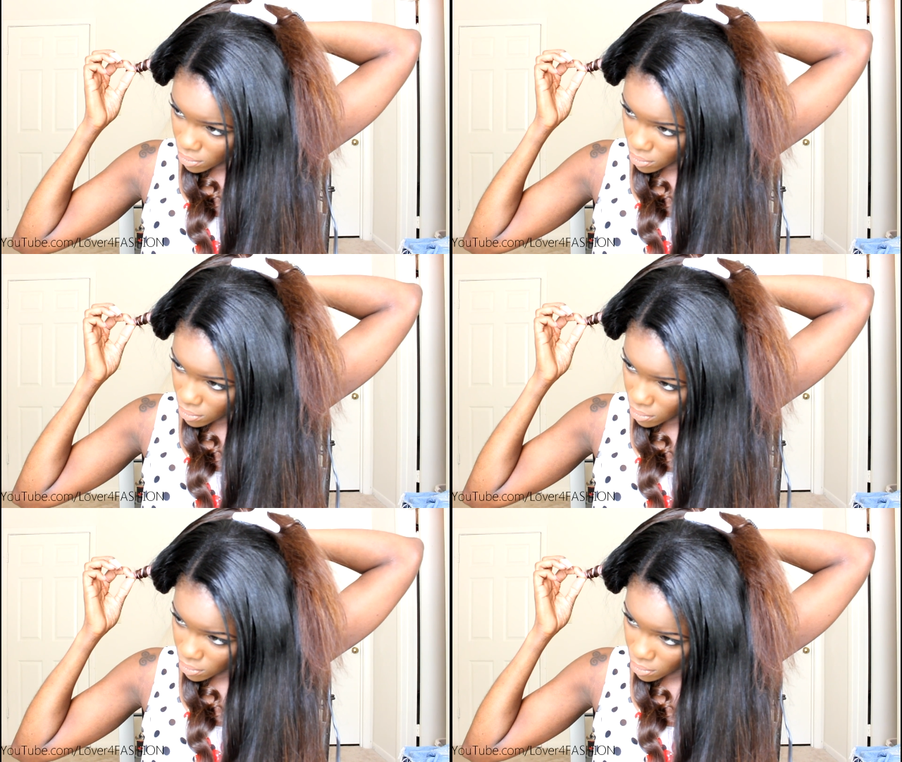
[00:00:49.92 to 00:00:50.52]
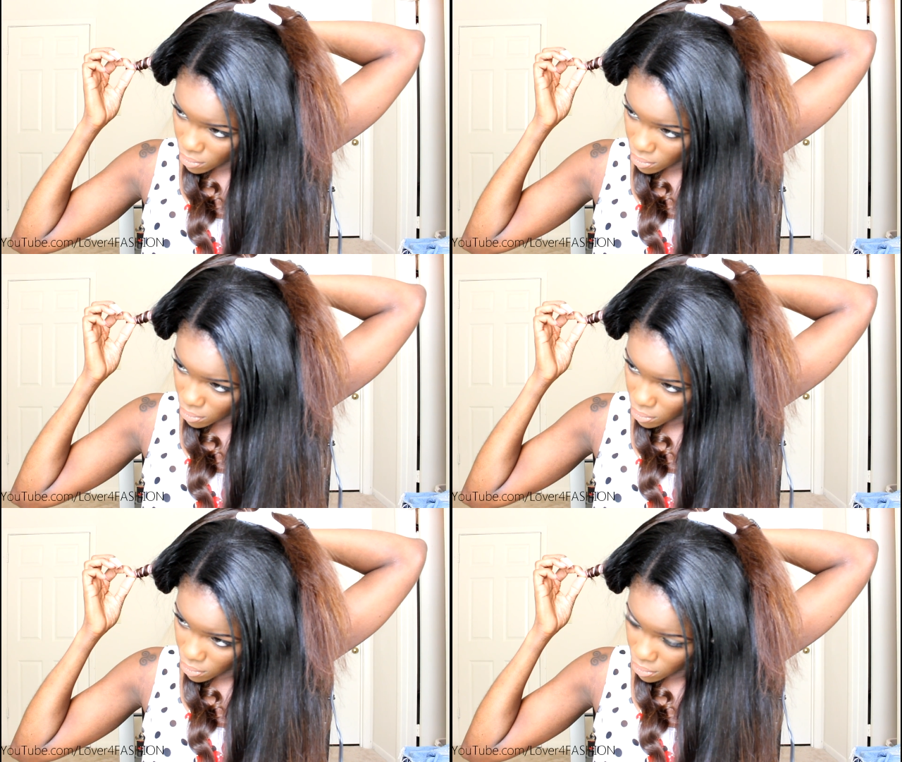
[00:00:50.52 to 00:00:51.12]

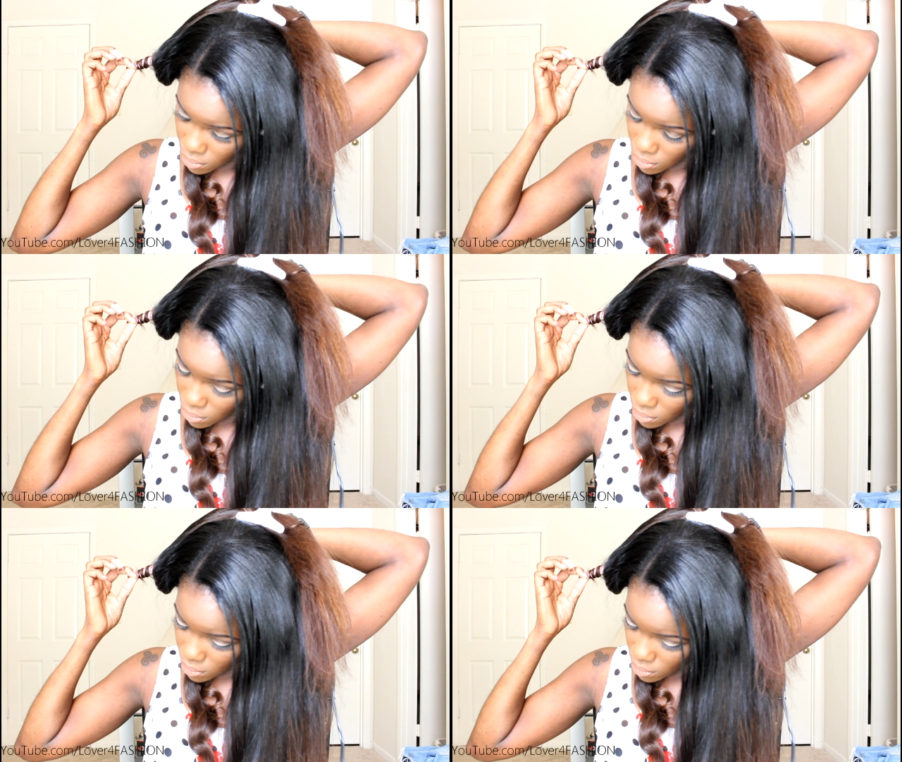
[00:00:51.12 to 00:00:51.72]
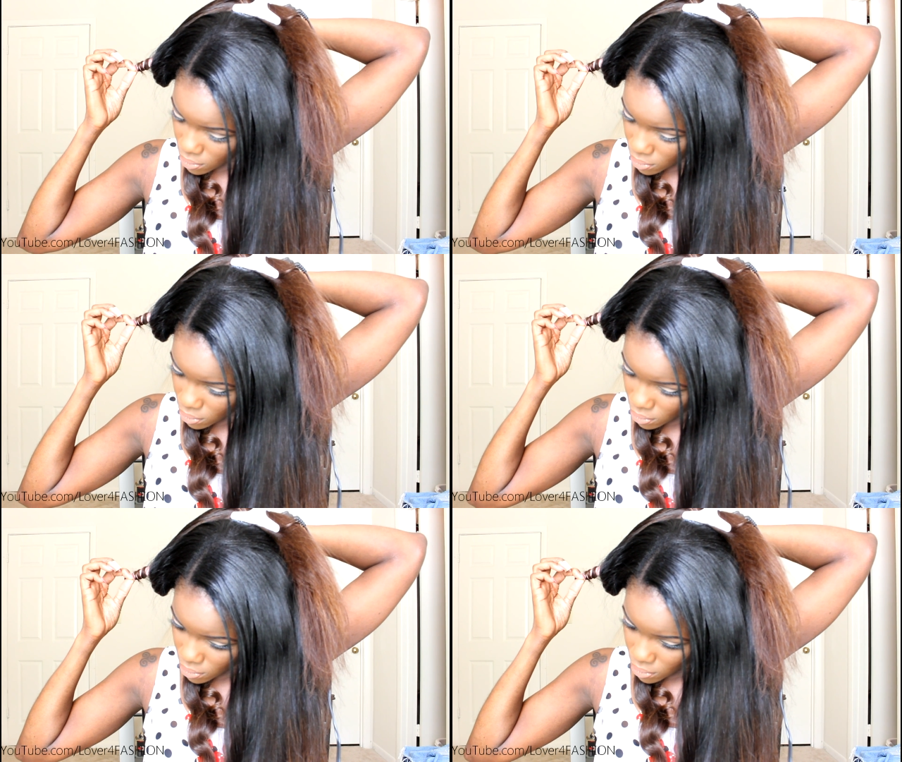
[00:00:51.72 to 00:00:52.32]

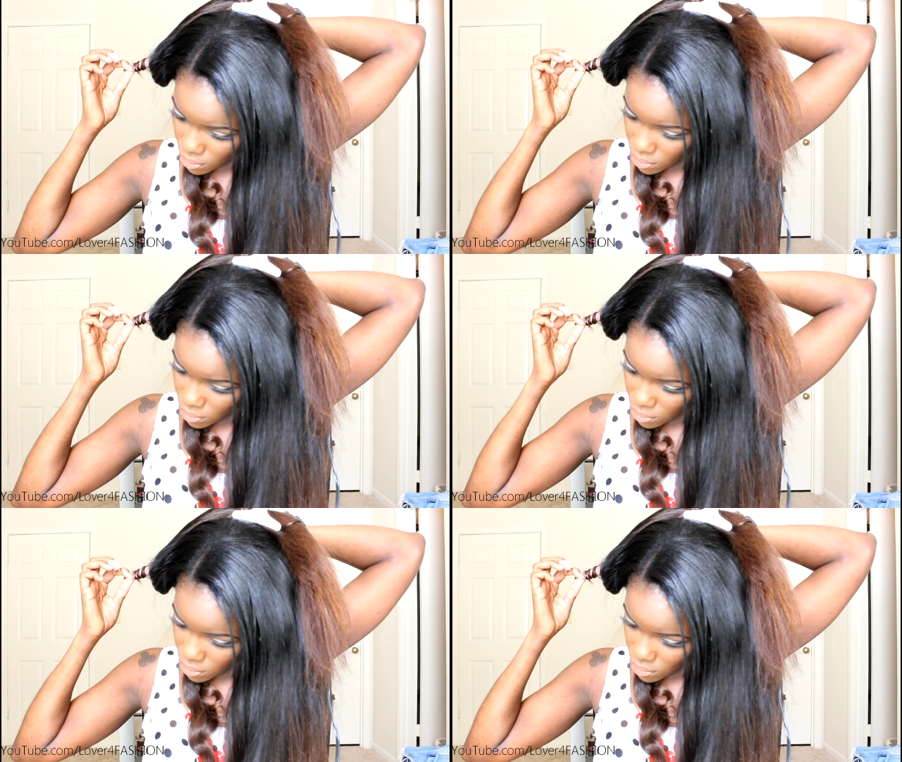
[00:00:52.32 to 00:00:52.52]
[no speech]